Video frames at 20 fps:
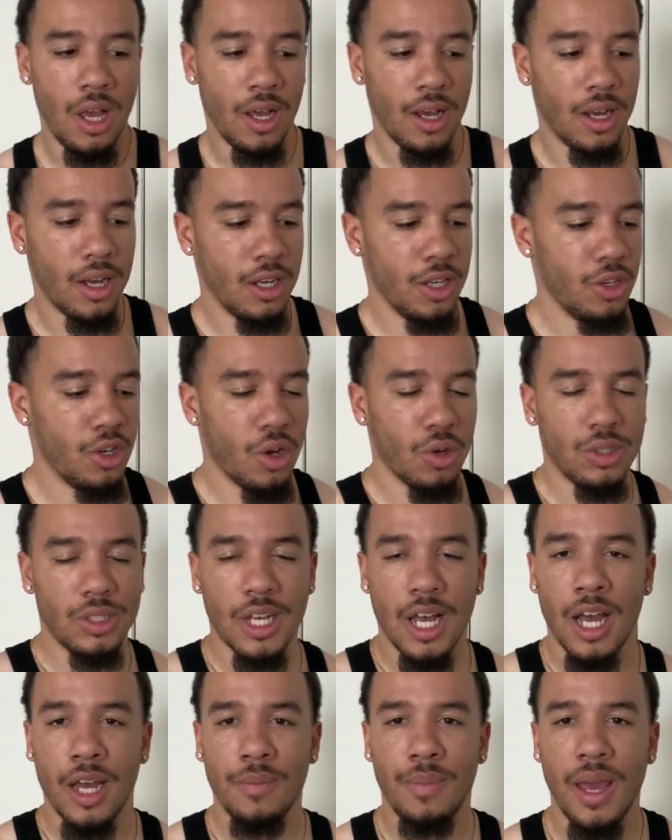uh, you know,
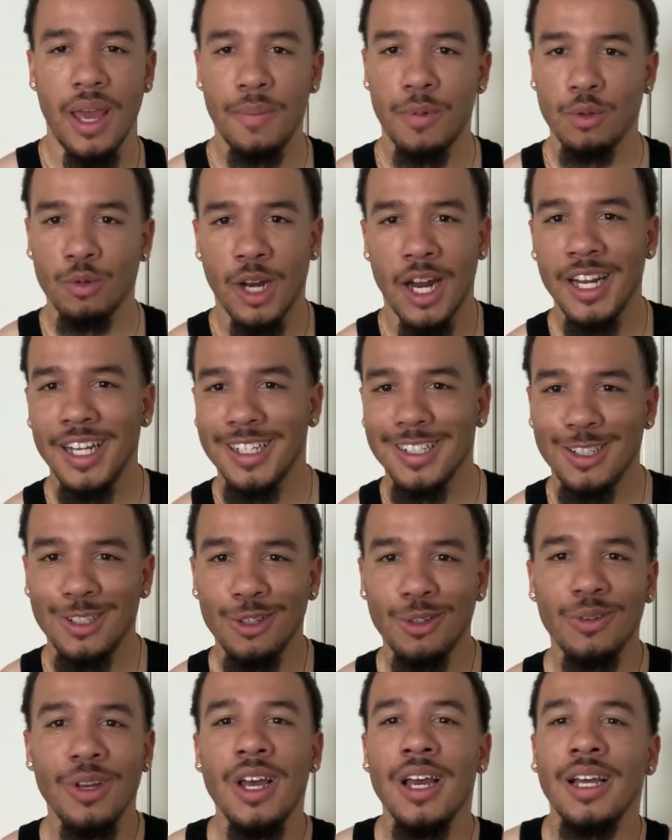sign papers, what I need to
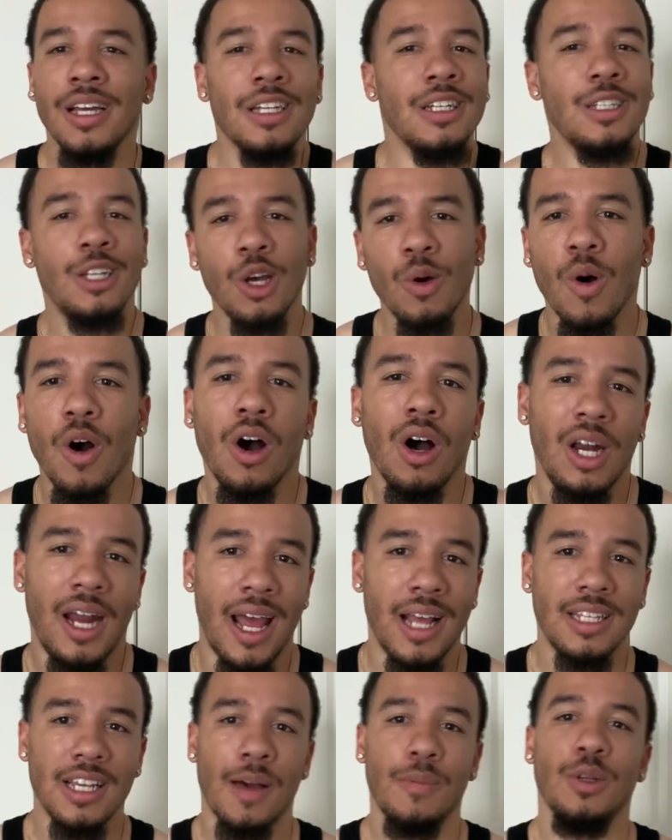do, deal with all
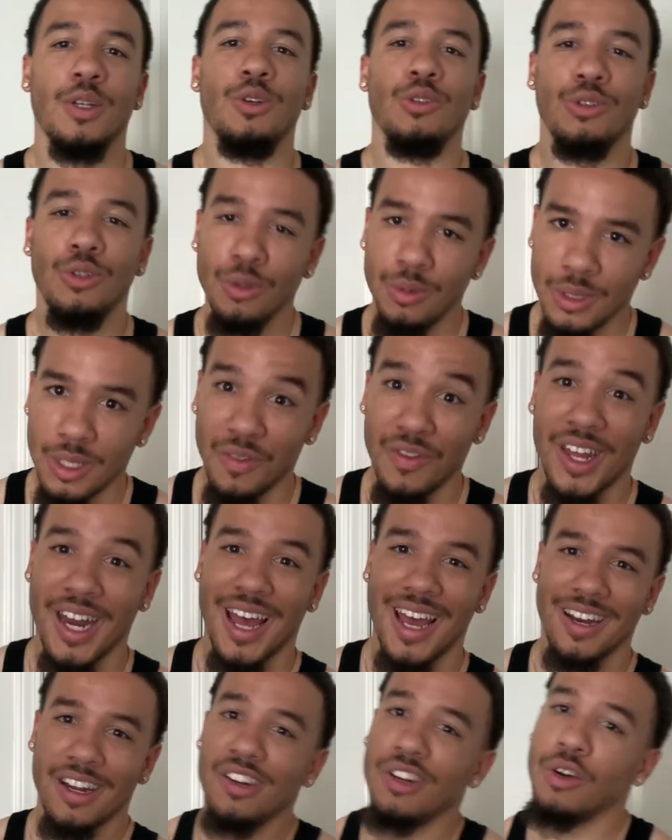that type of YouTube stuff that I
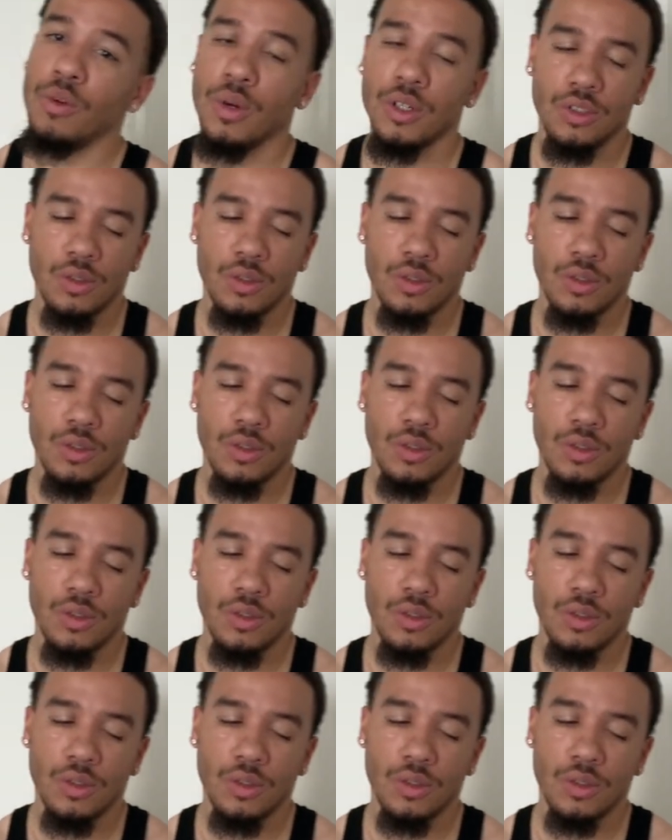had to deal with.